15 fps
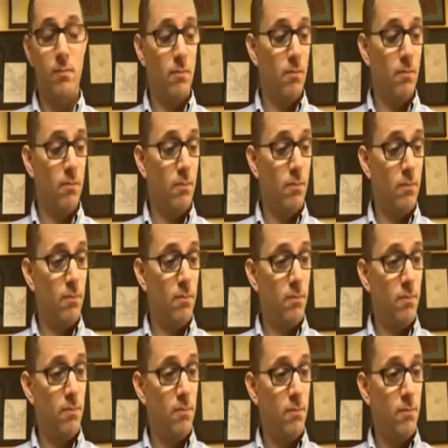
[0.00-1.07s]

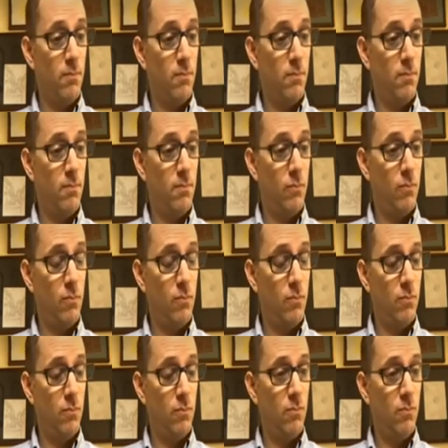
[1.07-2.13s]

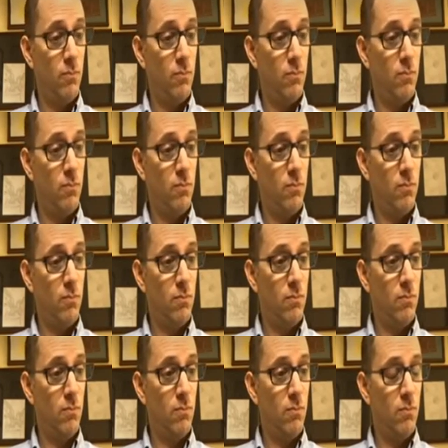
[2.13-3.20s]

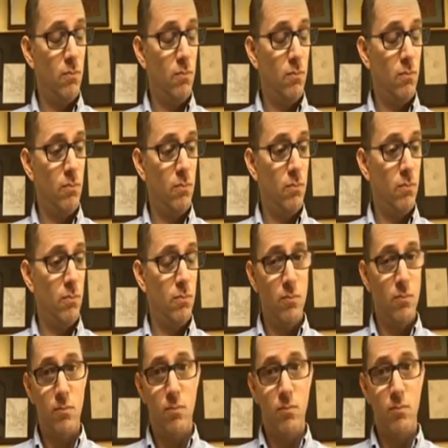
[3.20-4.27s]

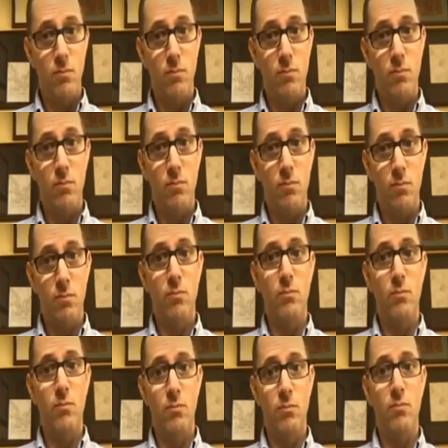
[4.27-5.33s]

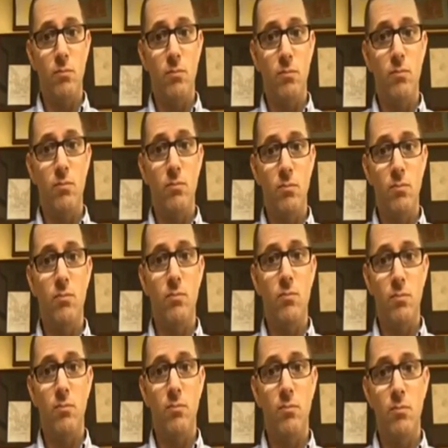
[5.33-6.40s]

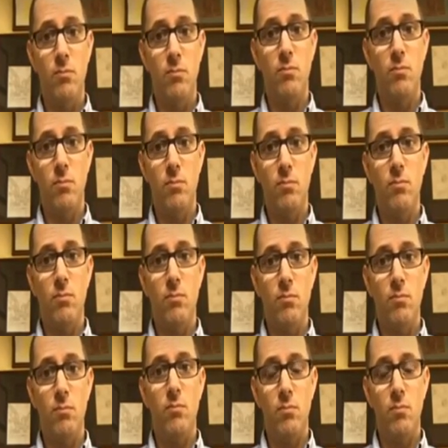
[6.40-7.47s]

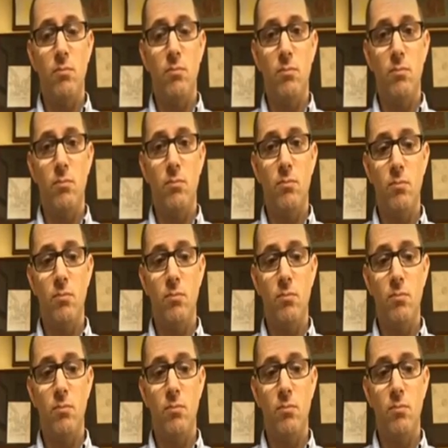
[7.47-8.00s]
No words are spoken by the person on screen.